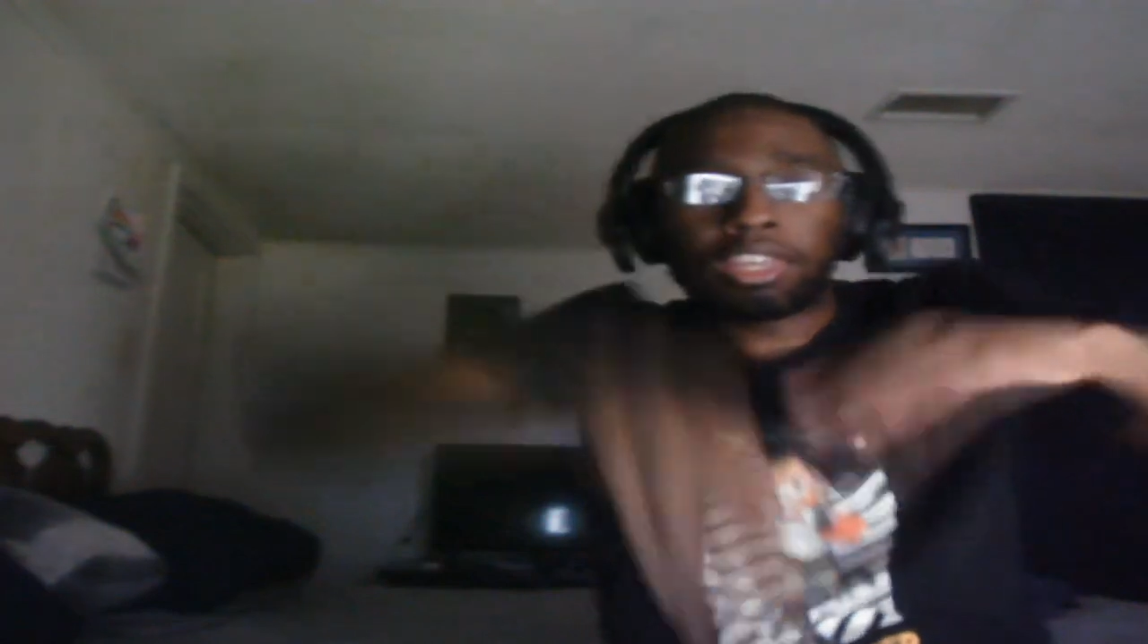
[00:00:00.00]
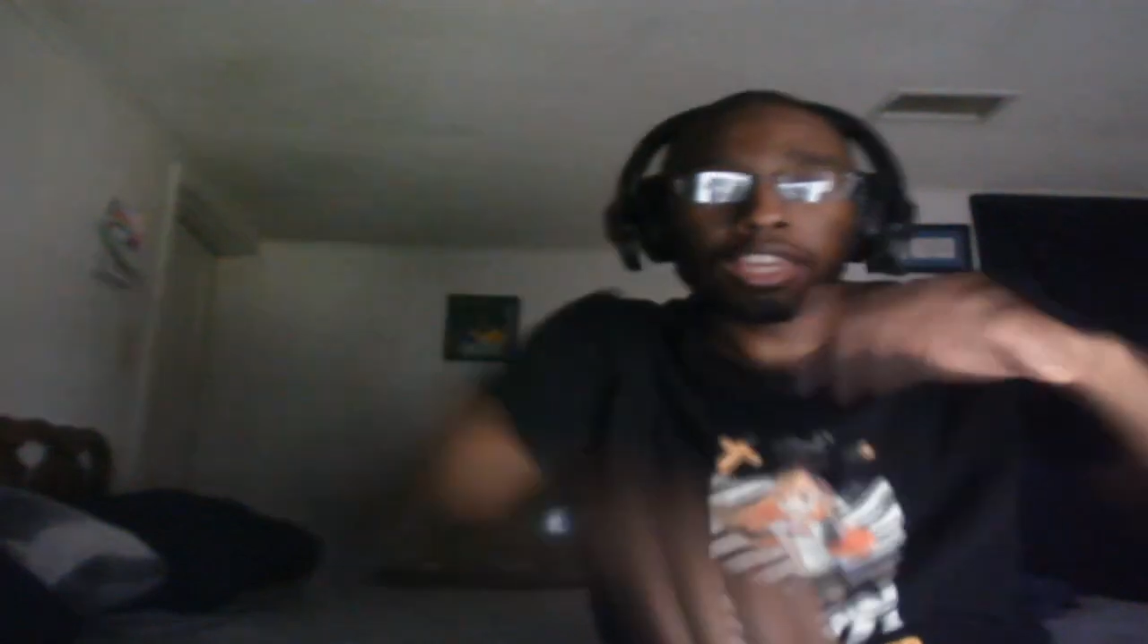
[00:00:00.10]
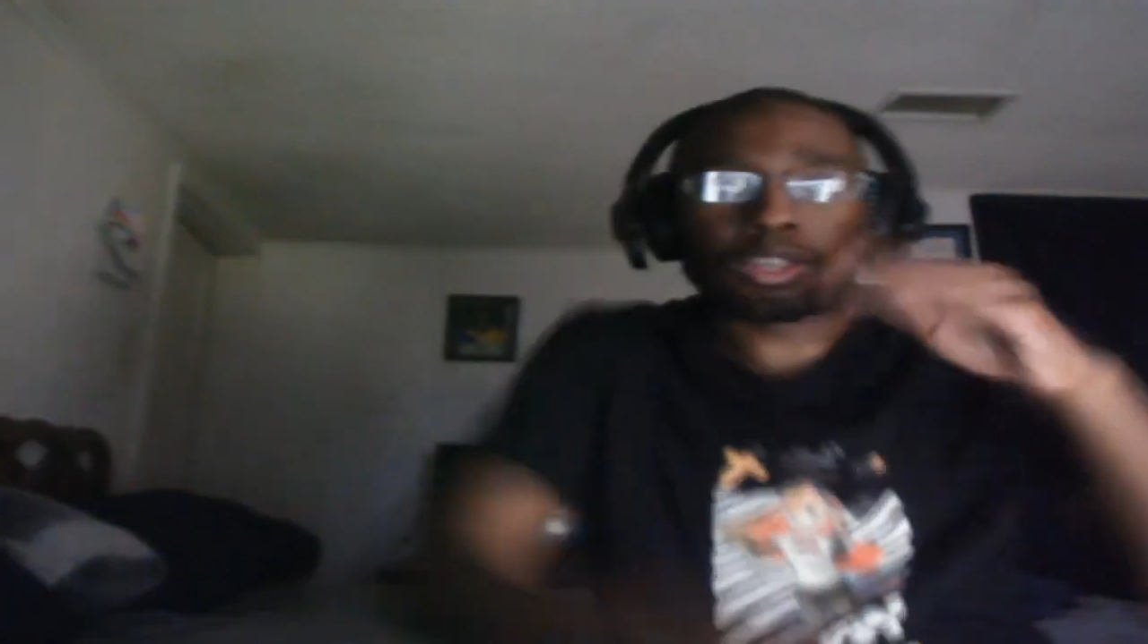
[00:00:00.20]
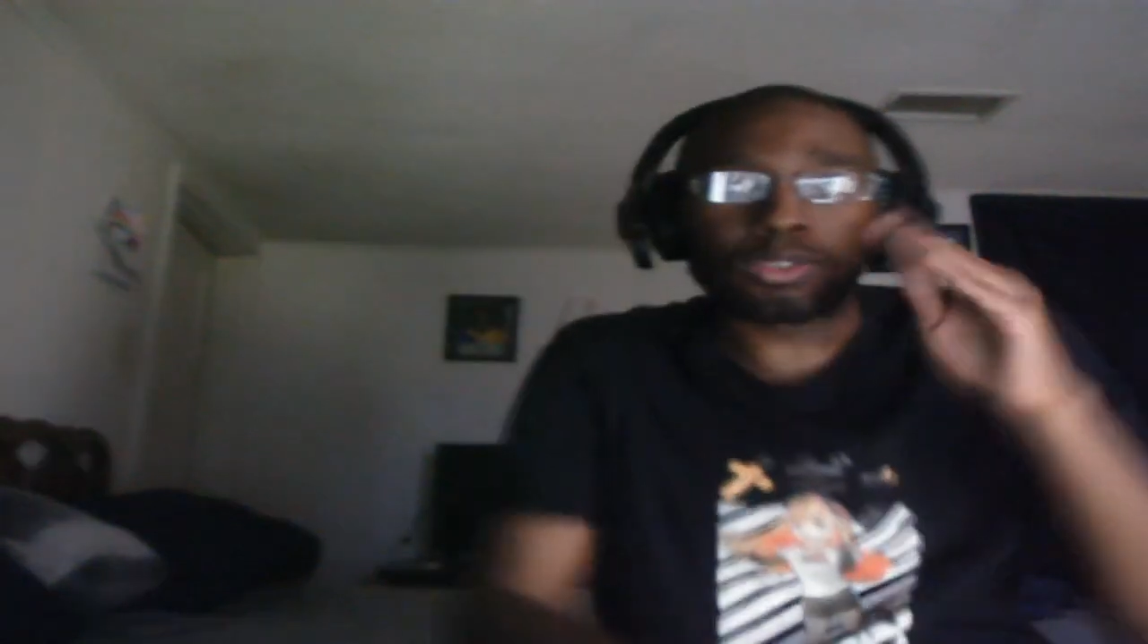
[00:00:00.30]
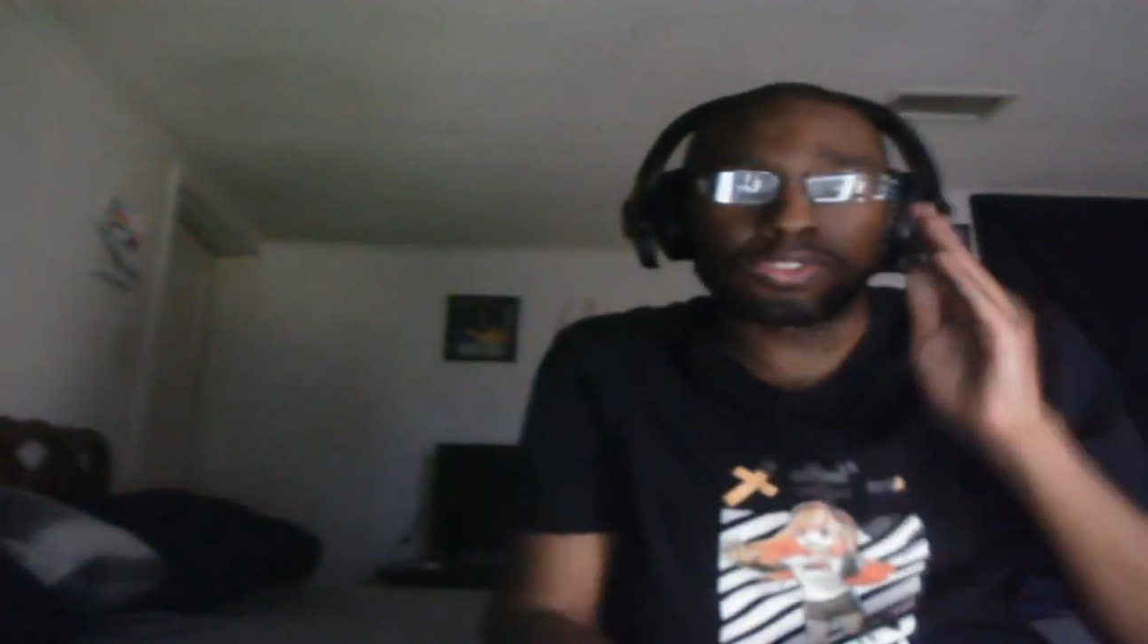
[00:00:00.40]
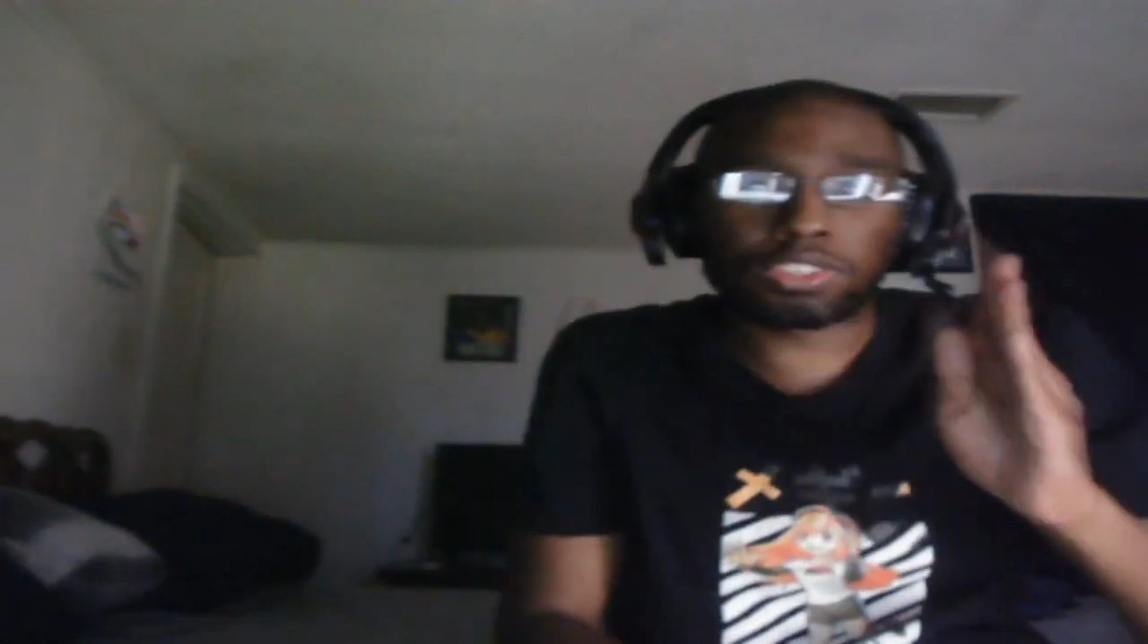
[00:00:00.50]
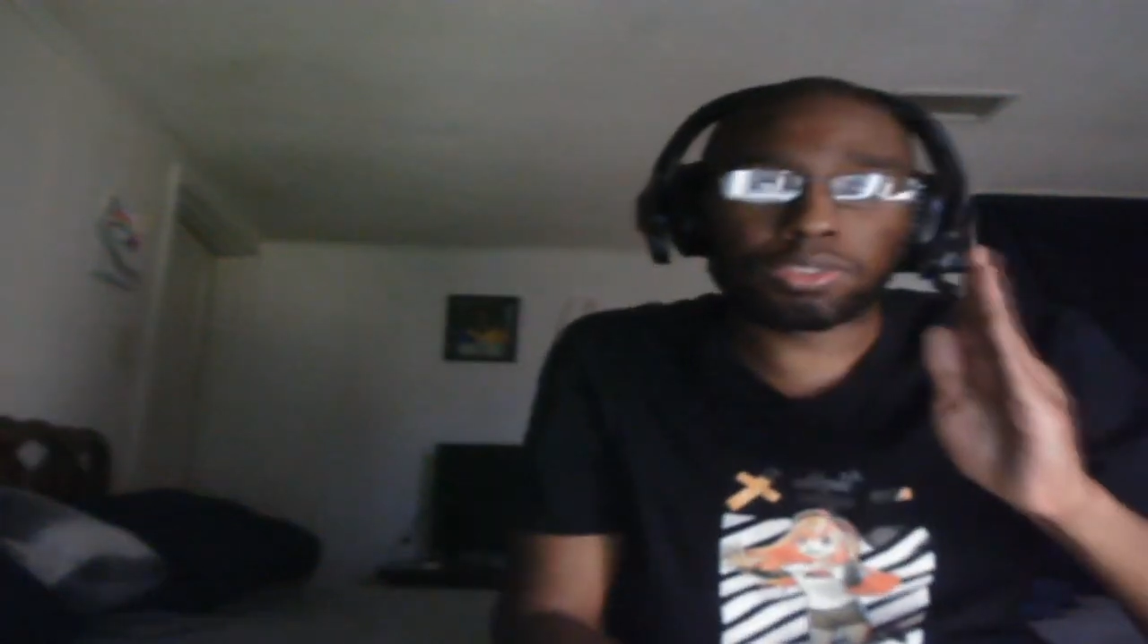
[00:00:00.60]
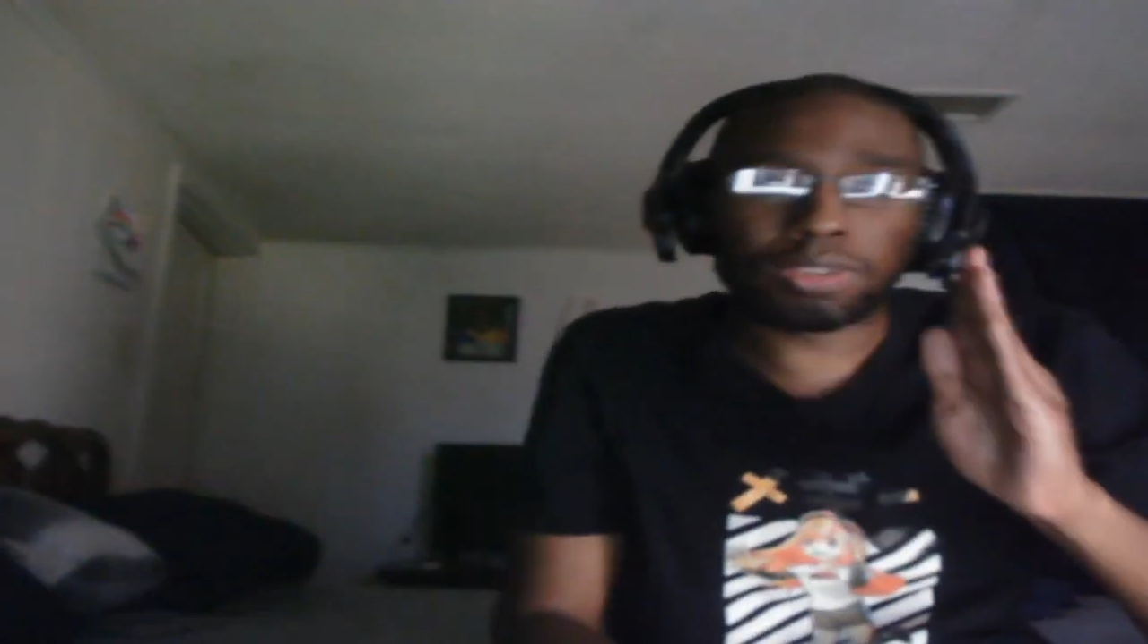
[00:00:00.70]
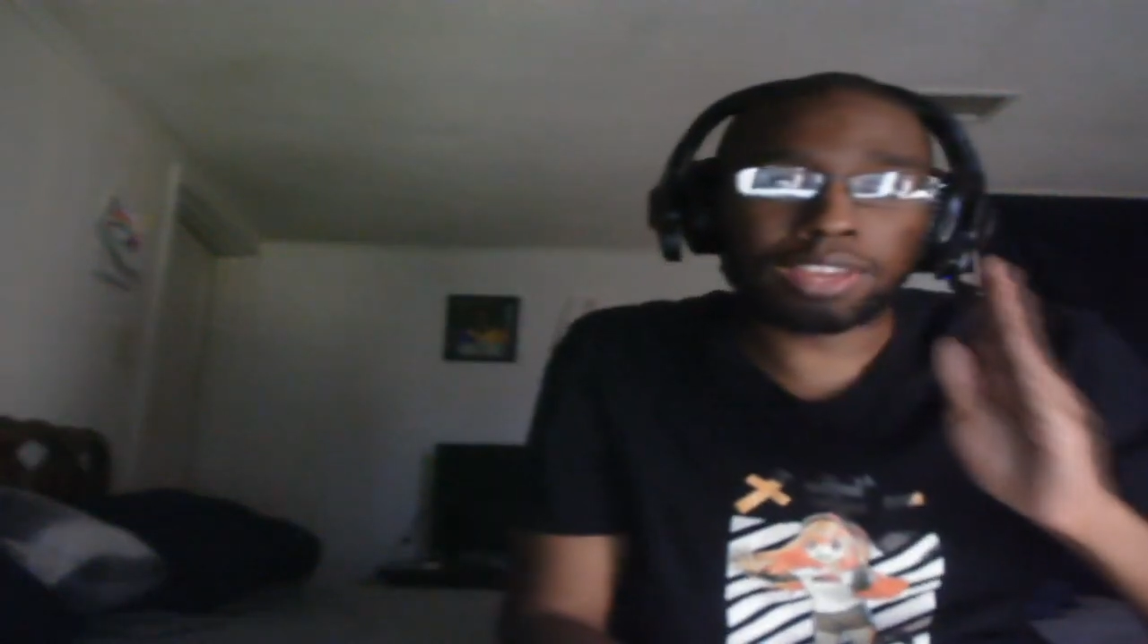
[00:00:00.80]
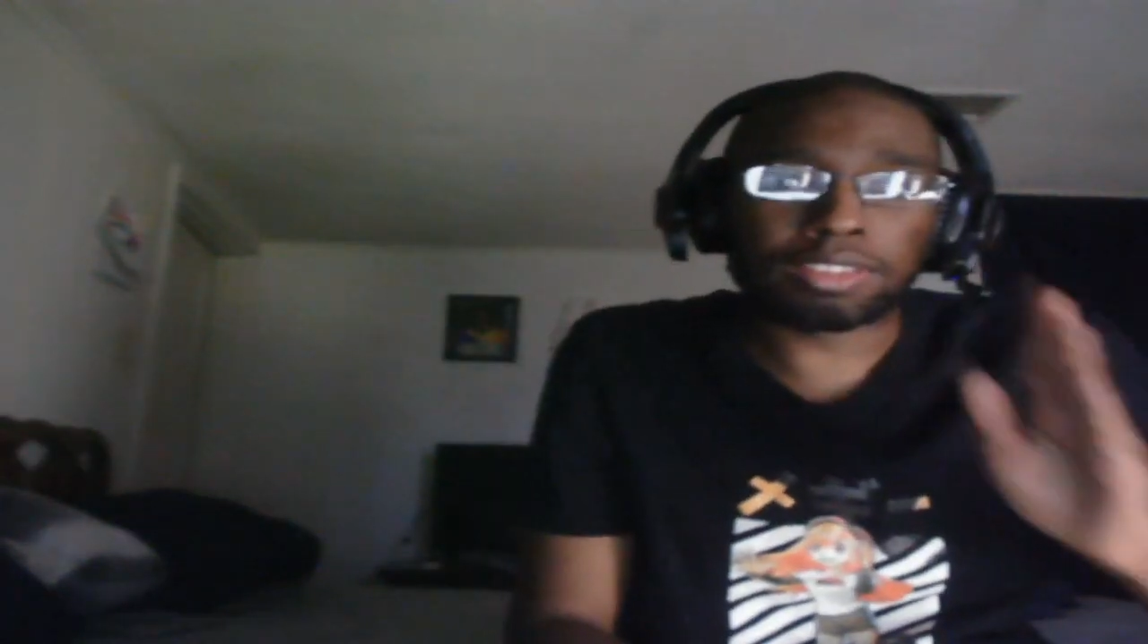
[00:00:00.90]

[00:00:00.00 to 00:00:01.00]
And I'll see you guys